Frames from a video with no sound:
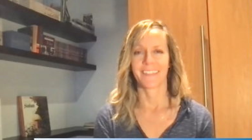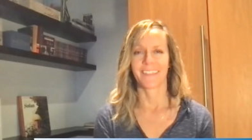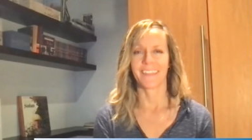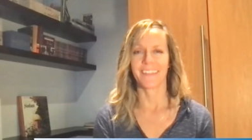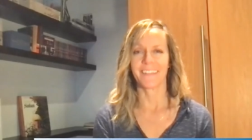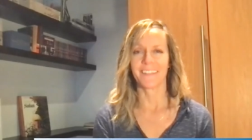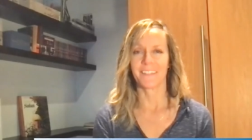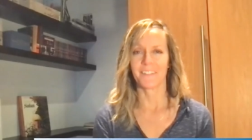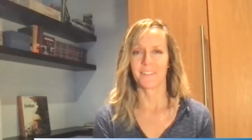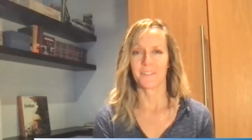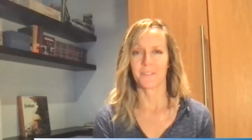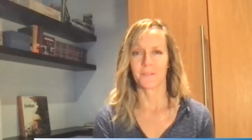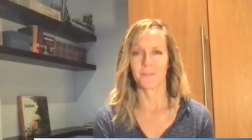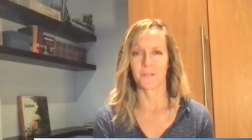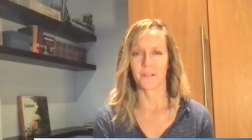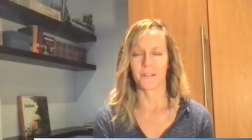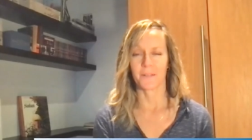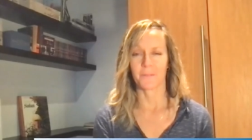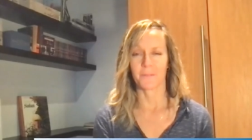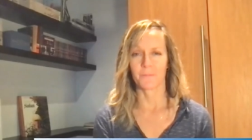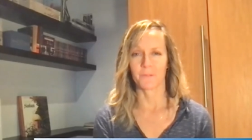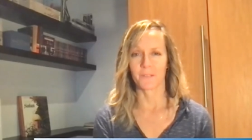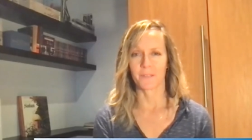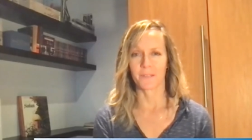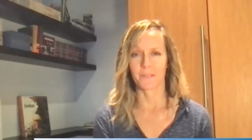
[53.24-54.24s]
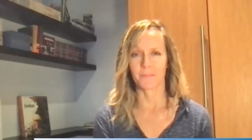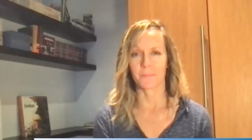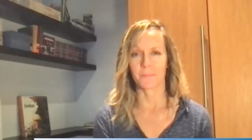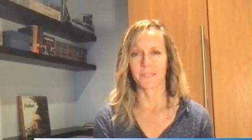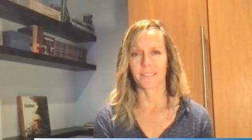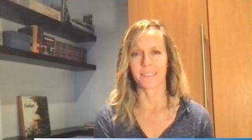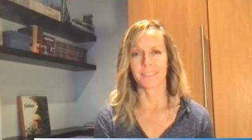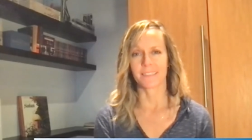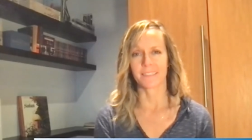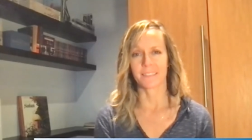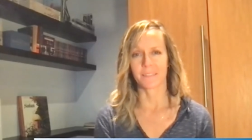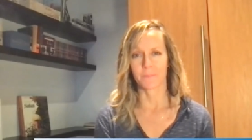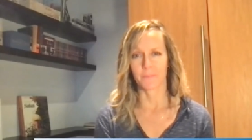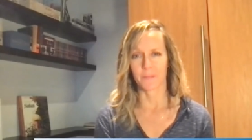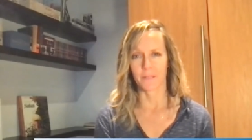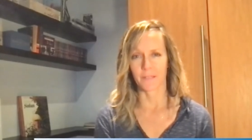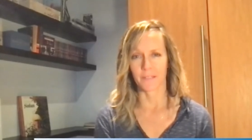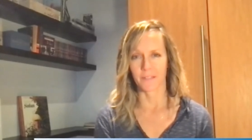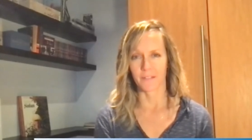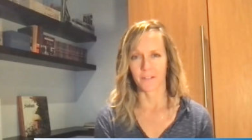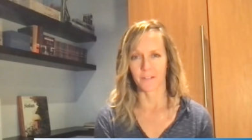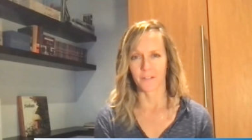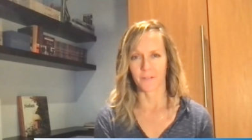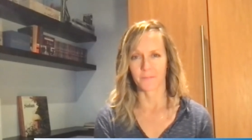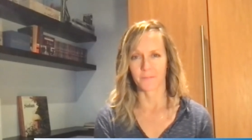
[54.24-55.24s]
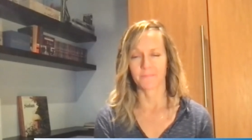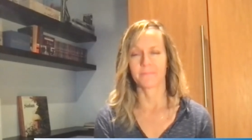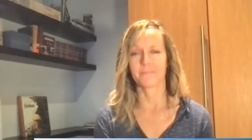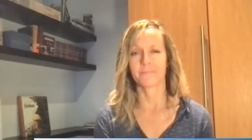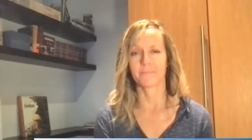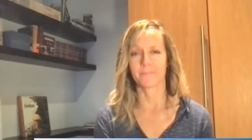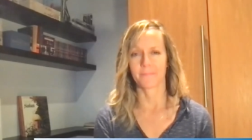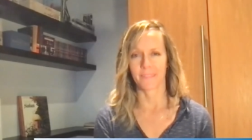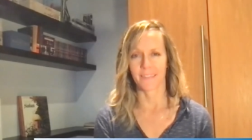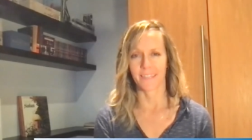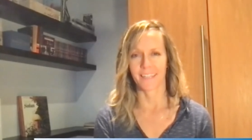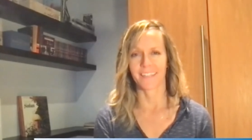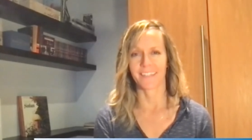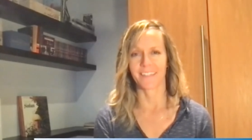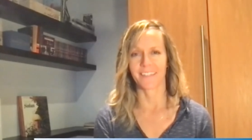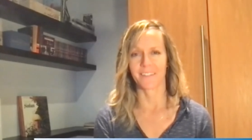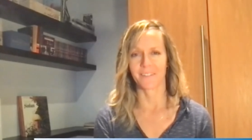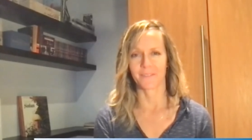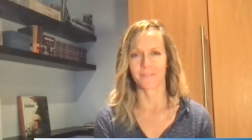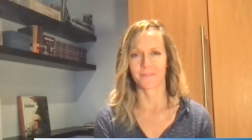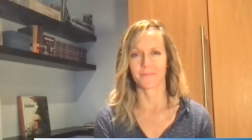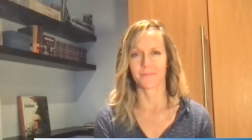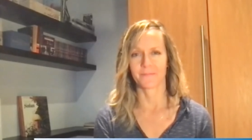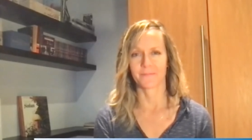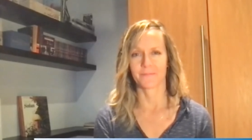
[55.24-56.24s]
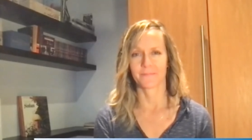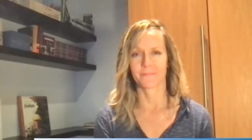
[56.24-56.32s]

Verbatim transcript: Thank you. I'm really pleased to be here. Thank you.